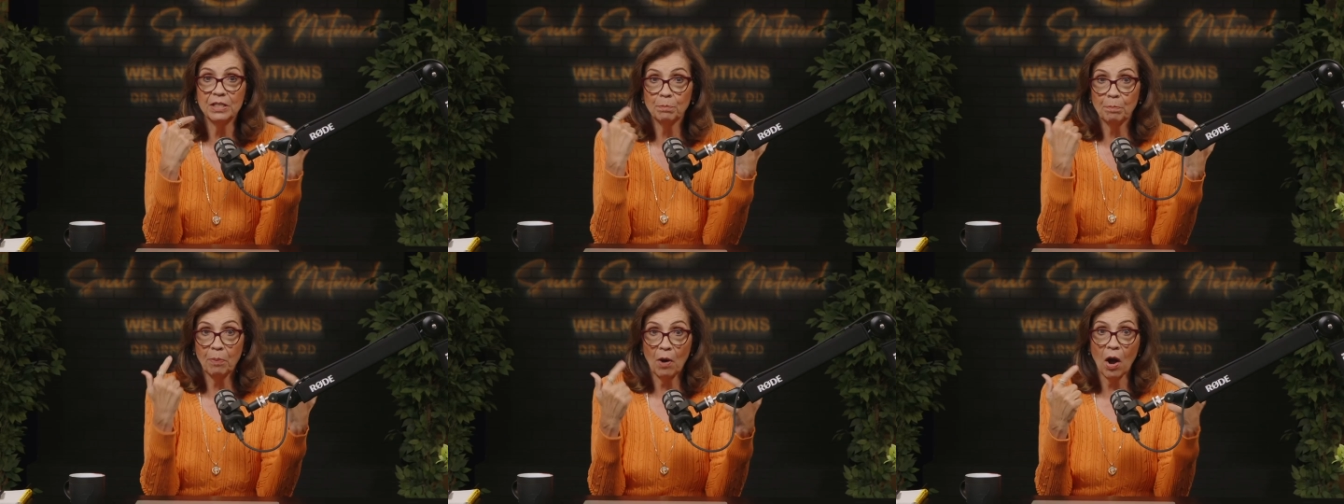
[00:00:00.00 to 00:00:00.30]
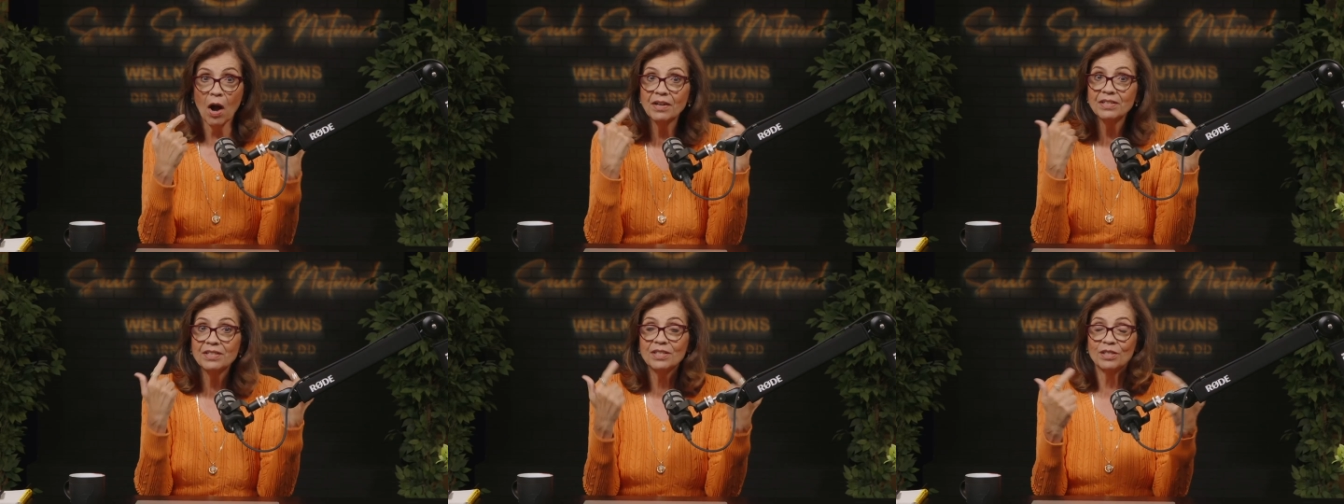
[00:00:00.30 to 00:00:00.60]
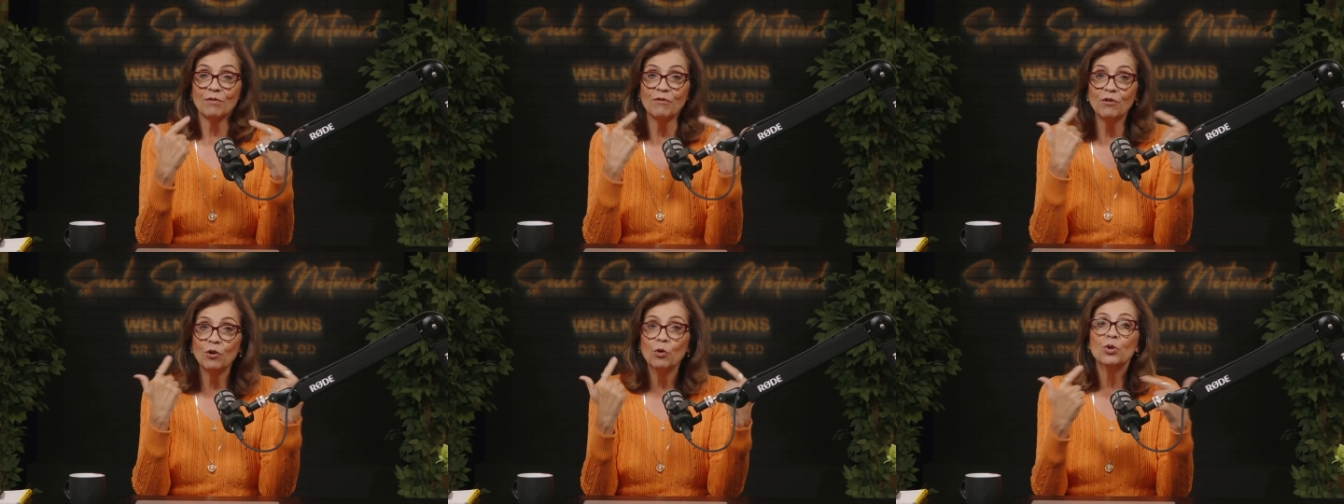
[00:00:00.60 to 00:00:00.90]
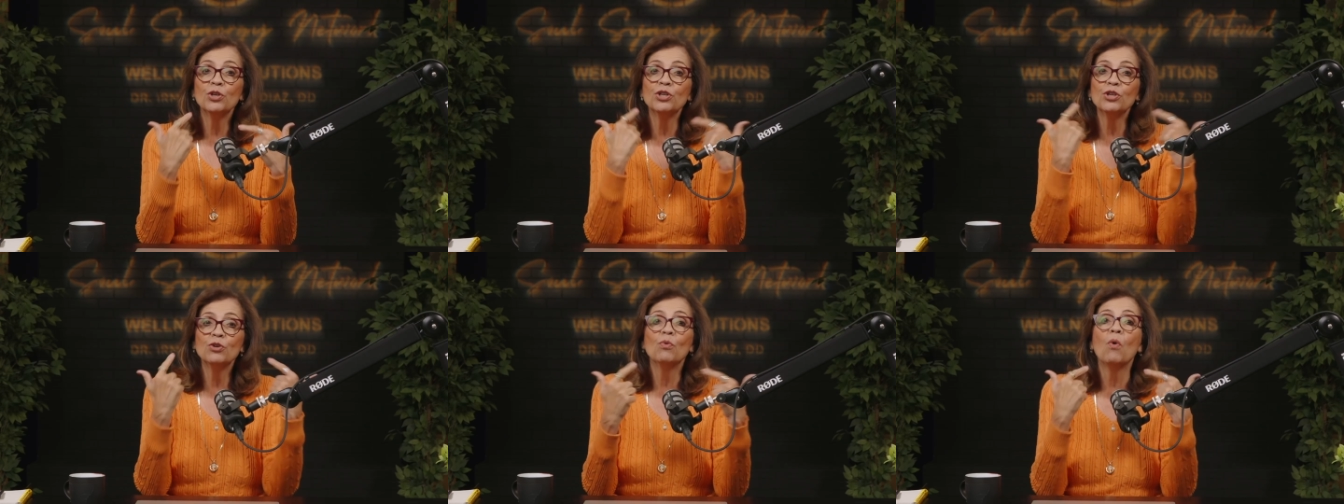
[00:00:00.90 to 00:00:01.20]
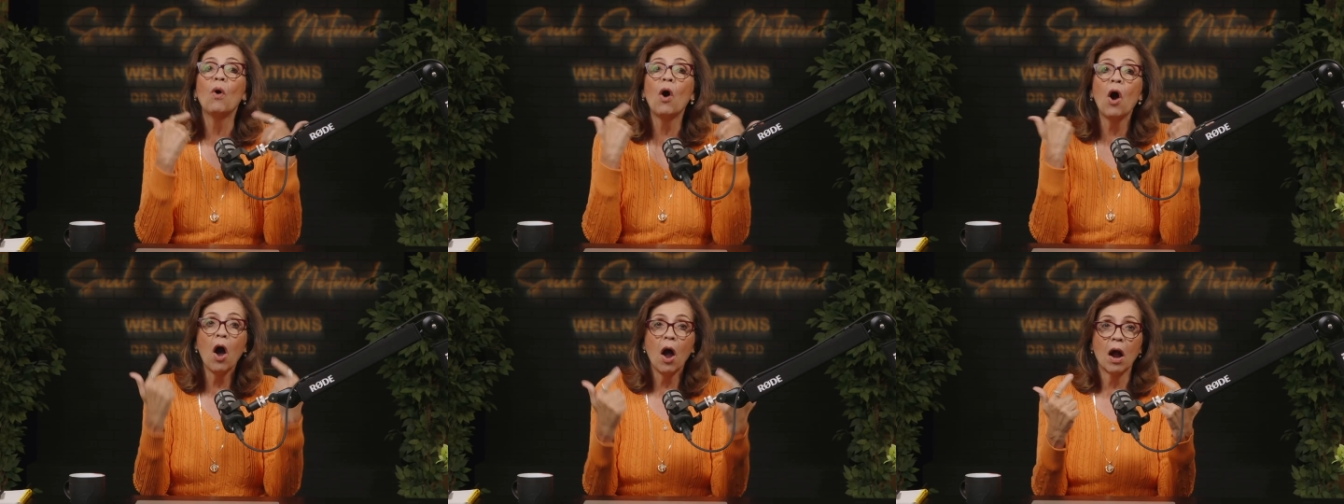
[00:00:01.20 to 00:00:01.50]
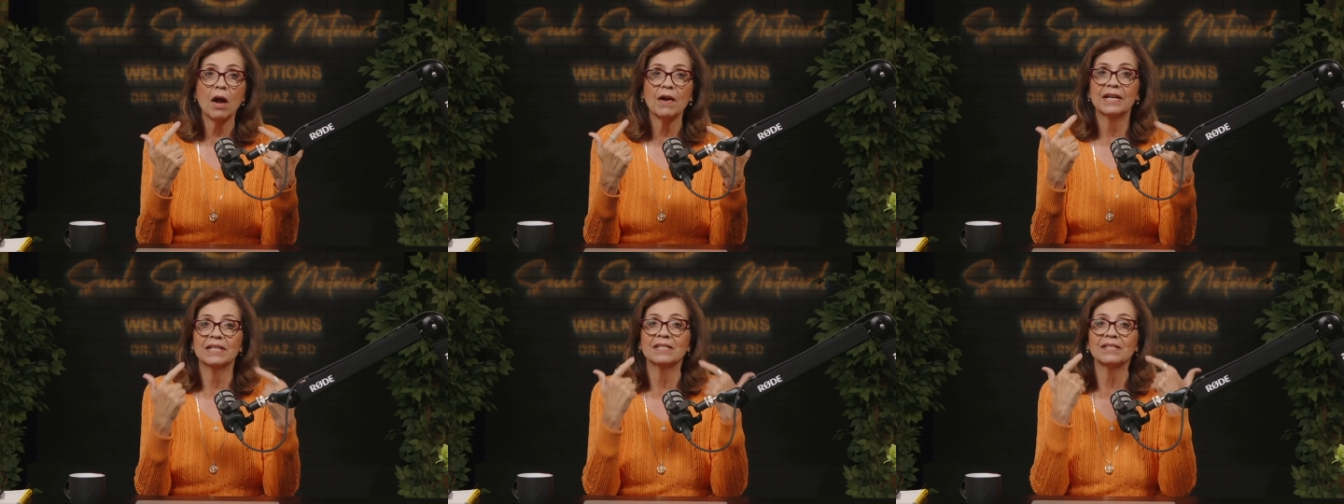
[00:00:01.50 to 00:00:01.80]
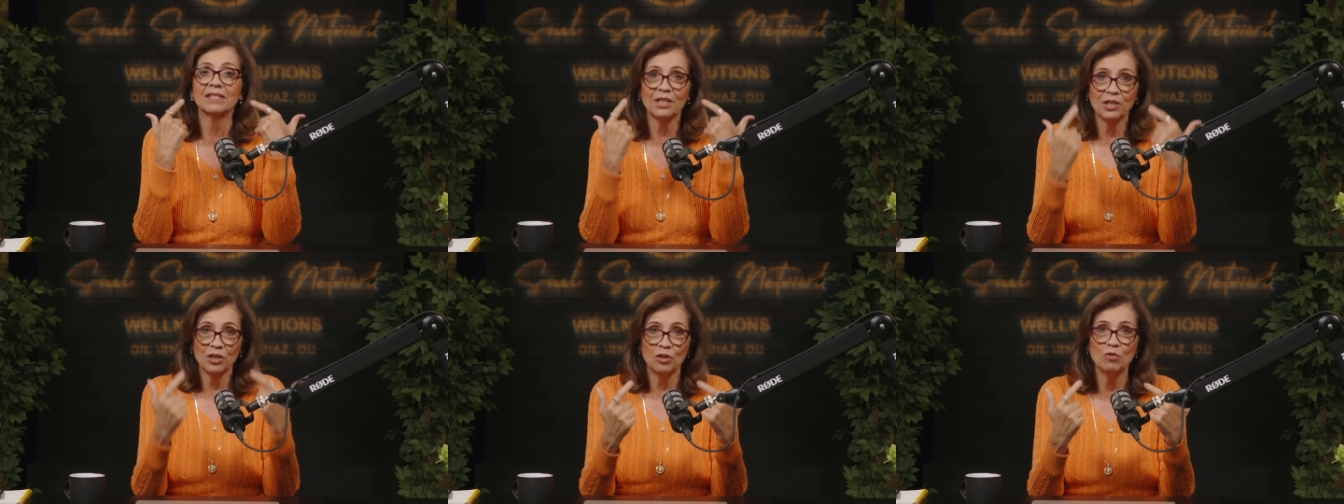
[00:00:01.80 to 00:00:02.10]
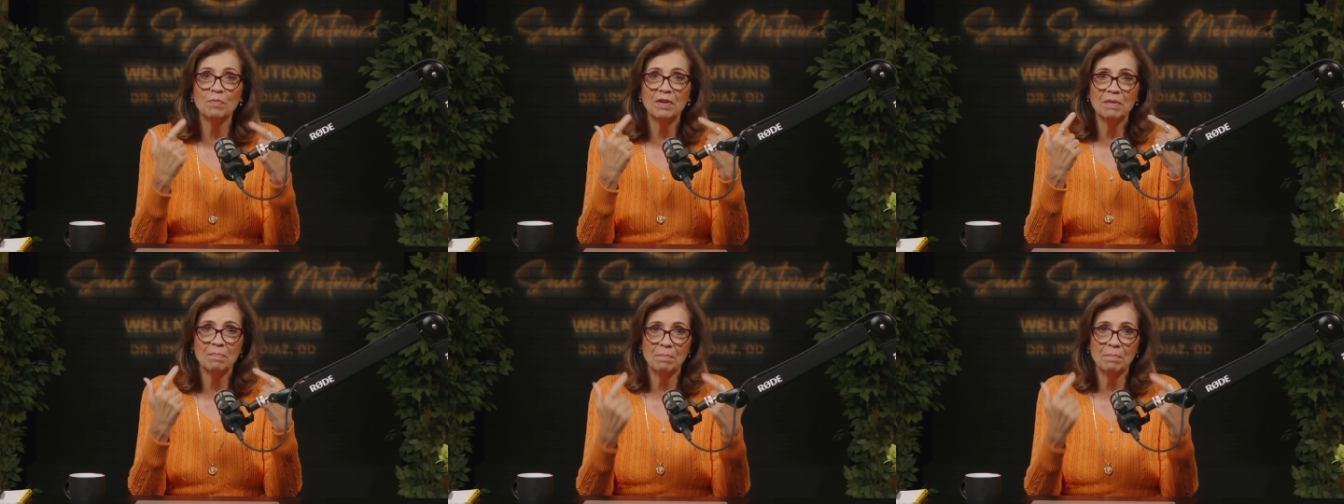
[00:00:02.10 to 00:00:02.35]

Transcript: parts of who you are as a human